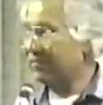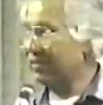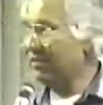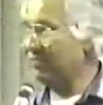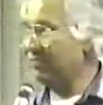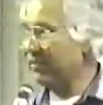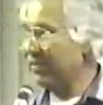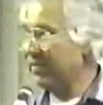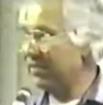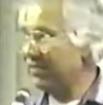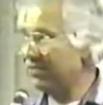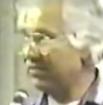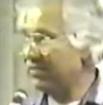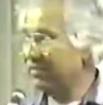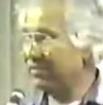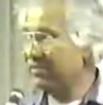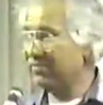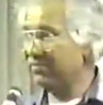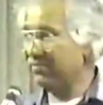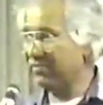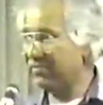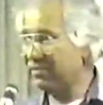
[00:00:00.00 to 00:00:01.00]
one way you,
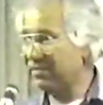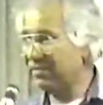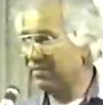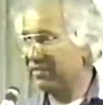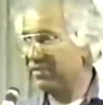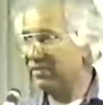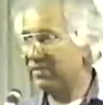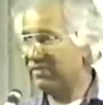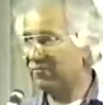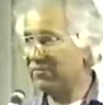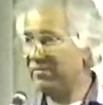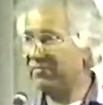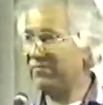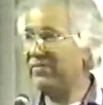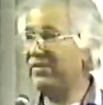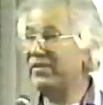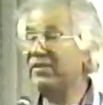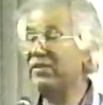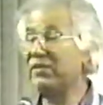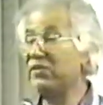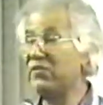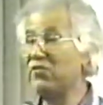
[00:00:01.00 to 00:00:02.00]
you
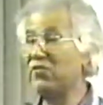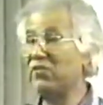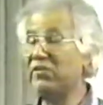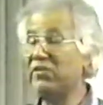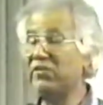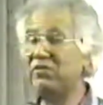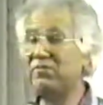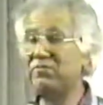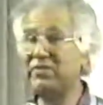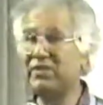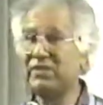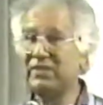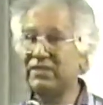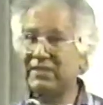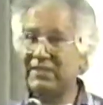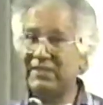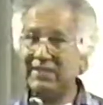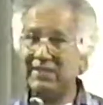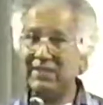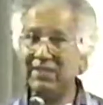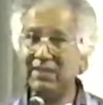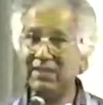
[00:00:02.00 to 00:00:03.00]
reveal your
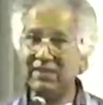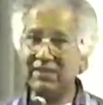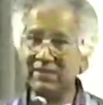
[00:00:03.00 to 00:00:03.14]
humility